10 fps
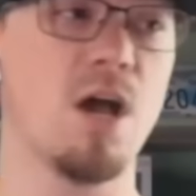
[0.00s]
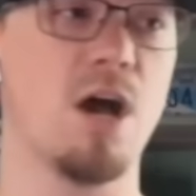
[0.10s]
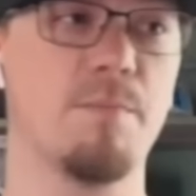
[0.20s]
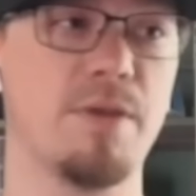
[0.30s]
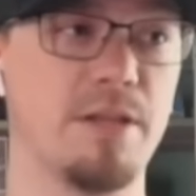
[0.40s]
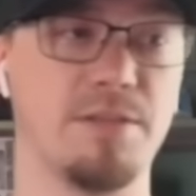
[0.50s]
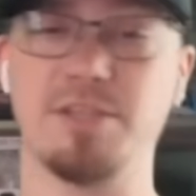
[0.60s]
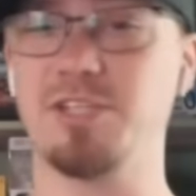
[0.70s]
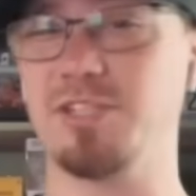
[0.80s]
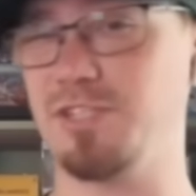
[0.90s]
And
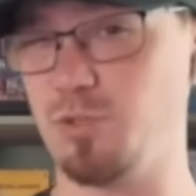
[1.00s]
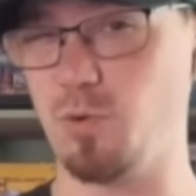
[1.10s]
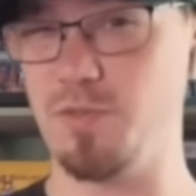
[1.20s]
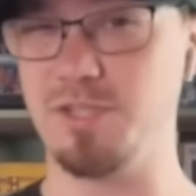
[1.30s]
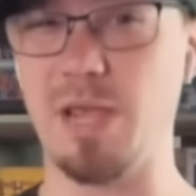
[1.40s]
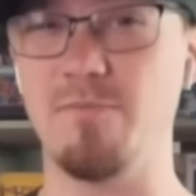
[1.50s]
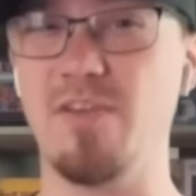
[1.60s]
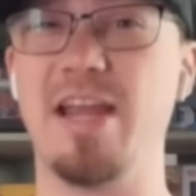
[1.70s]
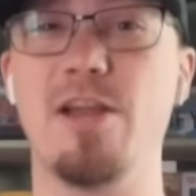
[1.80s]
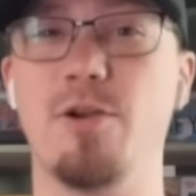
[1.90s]
this is sort of the same
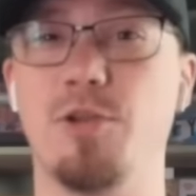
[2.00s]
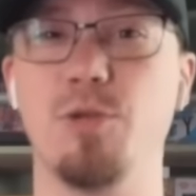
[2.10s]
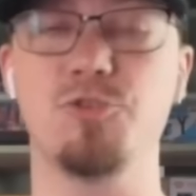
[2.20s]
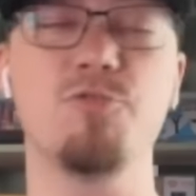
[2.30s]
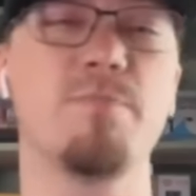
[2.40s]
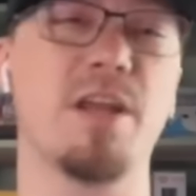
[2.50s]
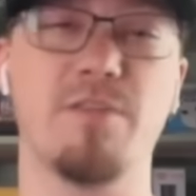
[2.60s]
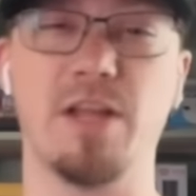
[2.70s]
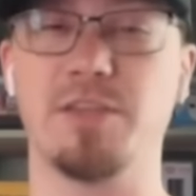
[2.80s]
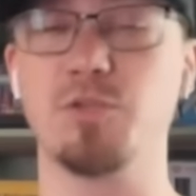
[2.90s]
vein here in YouTube, but
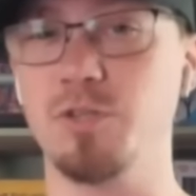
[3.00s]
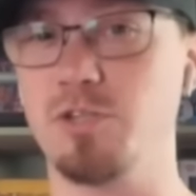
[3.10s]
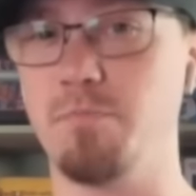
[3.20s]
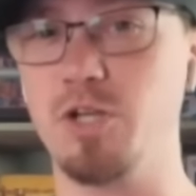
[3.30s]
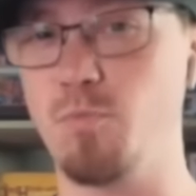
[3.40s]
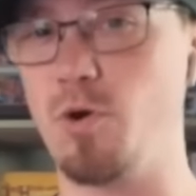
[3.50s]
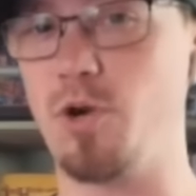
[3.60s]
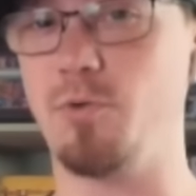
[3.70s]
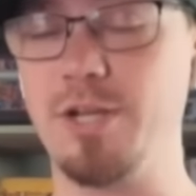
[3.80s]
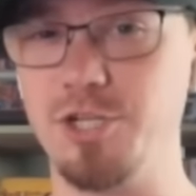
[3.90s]
I feel like this one's much more
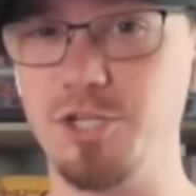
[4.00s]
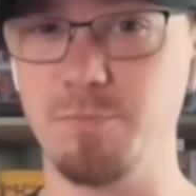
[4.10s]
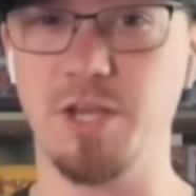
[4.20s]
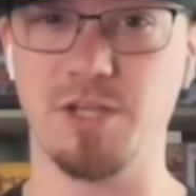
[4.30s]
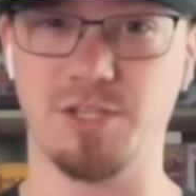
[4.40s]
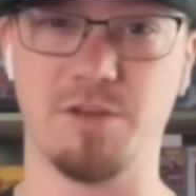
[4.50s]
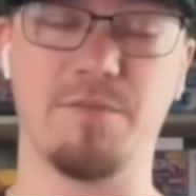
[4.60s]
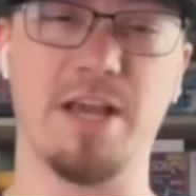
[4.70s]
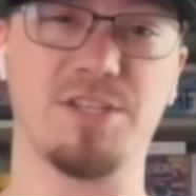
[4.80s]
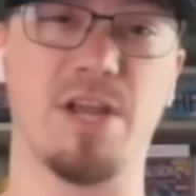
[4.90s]
egregious because it
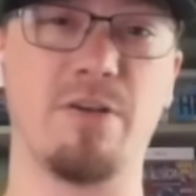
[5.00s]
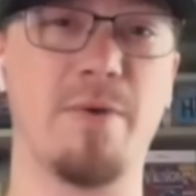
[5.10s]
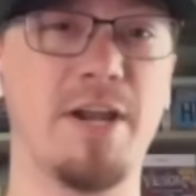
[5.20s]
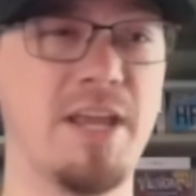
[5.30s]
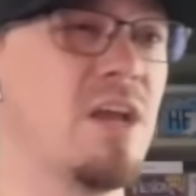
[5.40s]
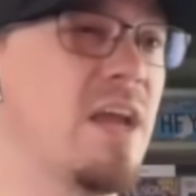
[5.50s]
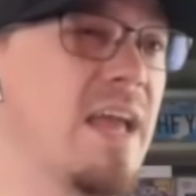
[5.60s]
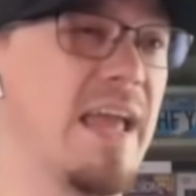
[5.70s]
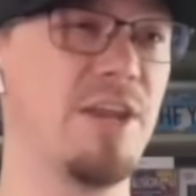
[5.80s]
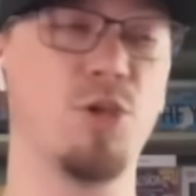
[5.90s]
affects everybody,
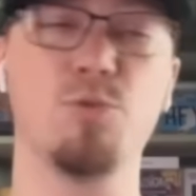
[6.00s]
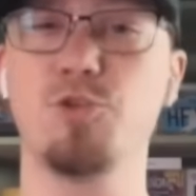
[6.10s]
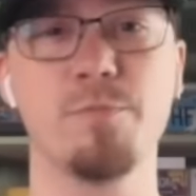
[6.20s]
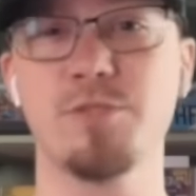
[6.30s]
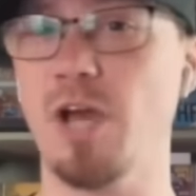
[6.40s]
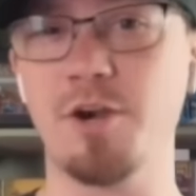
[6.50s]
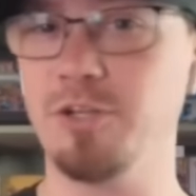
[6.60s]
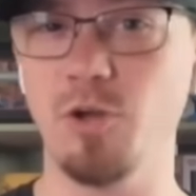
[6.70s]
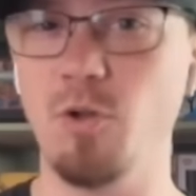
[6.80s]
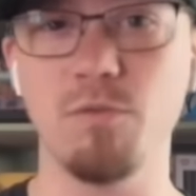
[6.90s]
and YouTube's not an
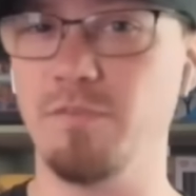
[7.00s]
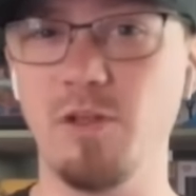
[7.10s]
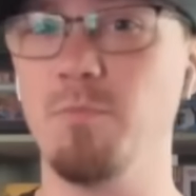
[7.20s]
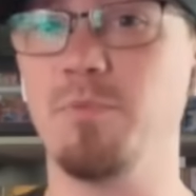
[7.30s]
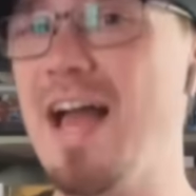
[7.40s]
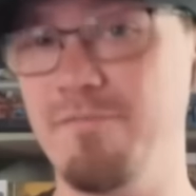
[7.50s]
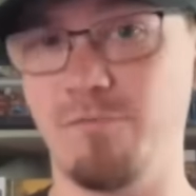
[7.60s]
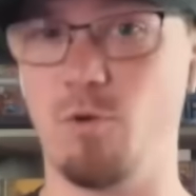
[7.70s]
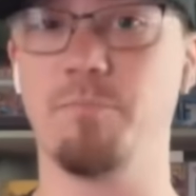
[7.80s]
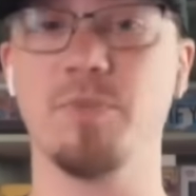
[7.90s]
adult film
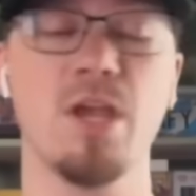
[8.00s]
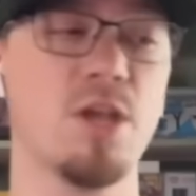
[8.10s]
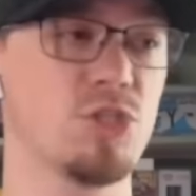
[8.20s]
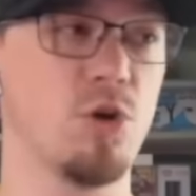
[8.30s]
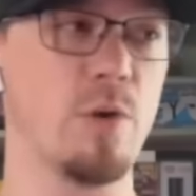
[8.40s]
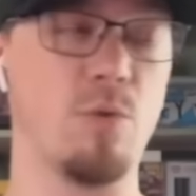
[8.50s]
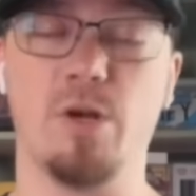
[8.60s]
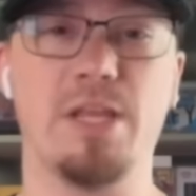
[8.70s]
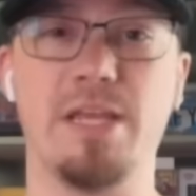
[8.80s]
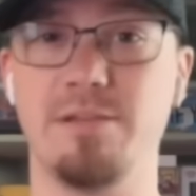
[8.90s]
platform, so it
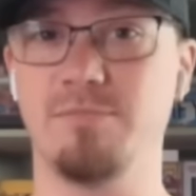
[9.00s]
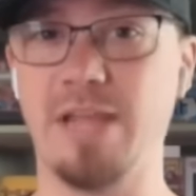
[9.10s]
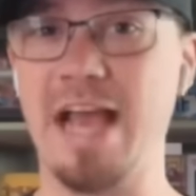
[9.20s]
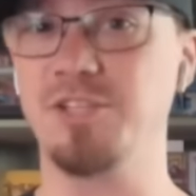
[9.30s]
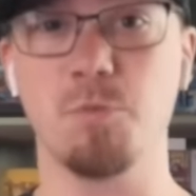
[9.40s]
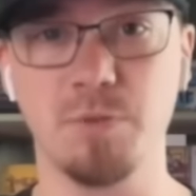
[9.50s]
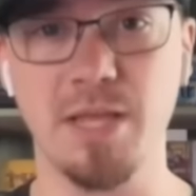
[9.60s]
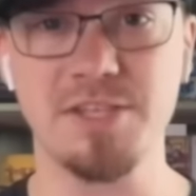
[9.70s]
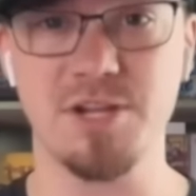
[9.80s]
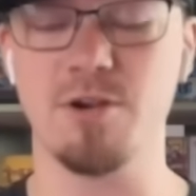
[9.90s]
really has no
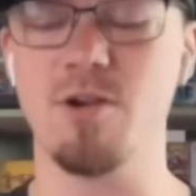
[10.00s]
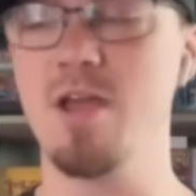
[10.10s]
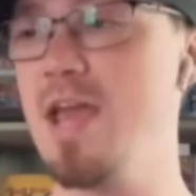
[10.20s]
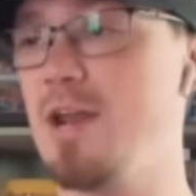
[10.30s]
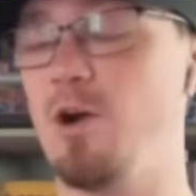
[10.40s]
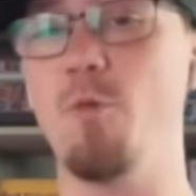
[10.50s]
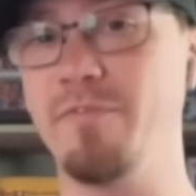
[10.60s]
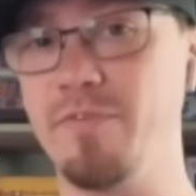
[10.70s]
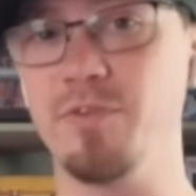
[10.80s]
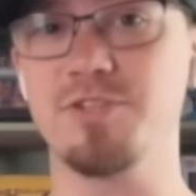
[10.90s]
place here. And I hope
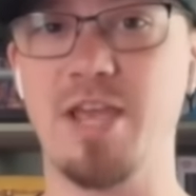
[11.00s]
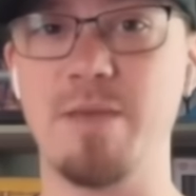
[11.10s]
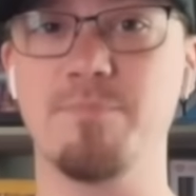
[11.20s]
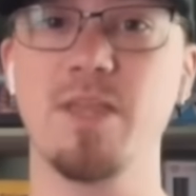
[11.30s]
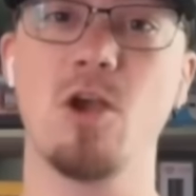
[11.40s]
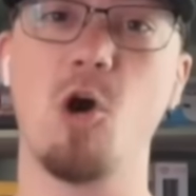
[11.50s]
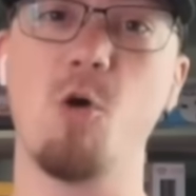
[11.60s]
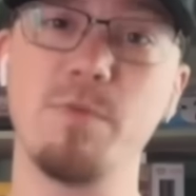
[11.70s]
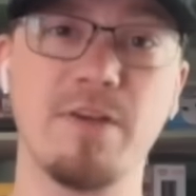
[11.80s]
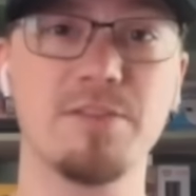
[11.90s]
you feel the same. I
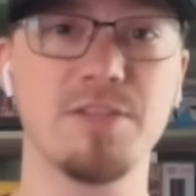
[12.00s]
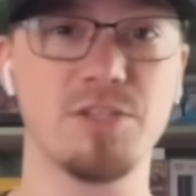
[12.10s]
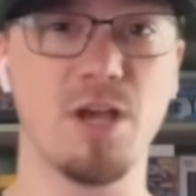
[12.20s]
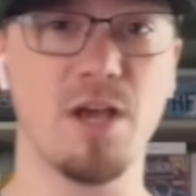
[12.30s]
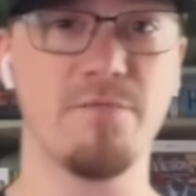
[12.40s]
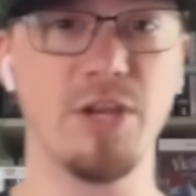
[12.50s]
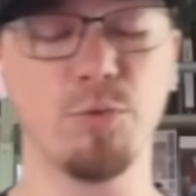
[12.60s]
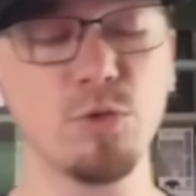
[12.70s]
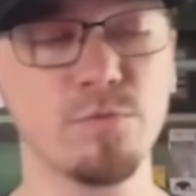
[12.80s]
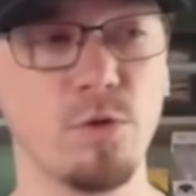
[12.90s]
hope you found this
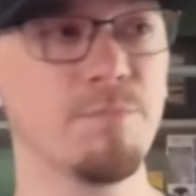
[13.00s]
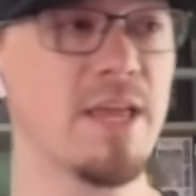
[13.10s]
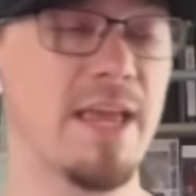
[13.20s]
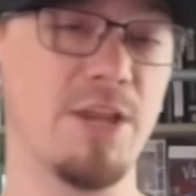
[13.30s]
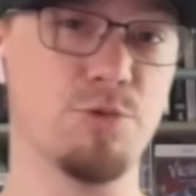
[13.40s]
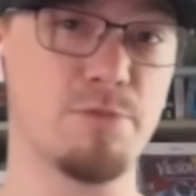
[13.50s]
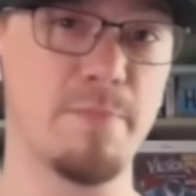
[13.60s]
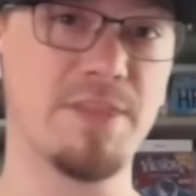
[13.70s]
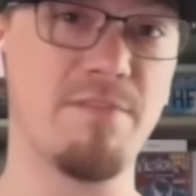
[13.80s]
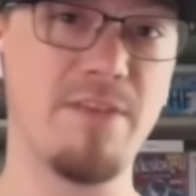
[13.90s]
video useful and you
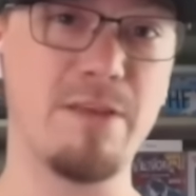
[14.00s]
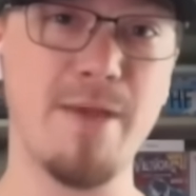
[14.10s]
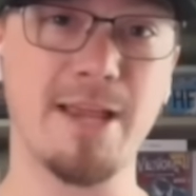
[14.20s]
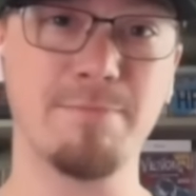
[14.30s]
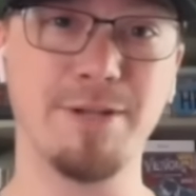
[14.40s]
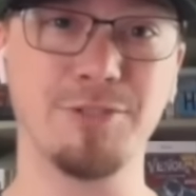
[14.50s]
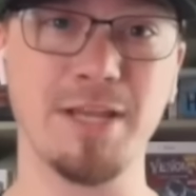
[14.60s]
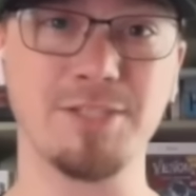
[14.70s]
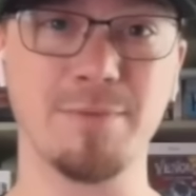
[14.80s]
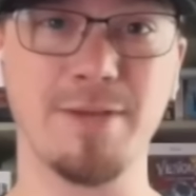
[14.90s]
submit that feedback. Until
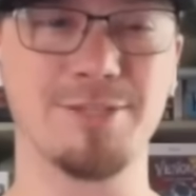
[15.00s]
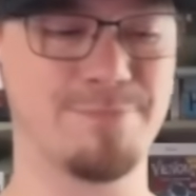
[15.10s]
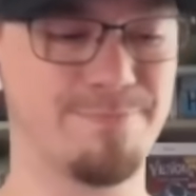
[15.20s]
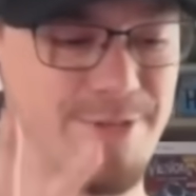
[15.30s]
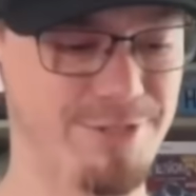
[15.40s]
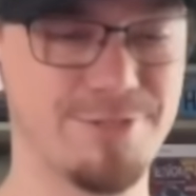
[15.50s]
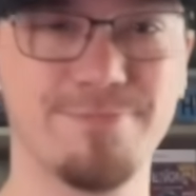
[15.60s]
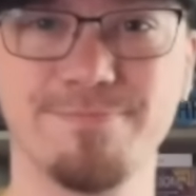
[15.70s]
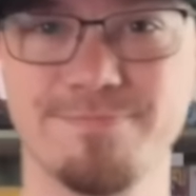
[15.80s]
next time, guys, peace.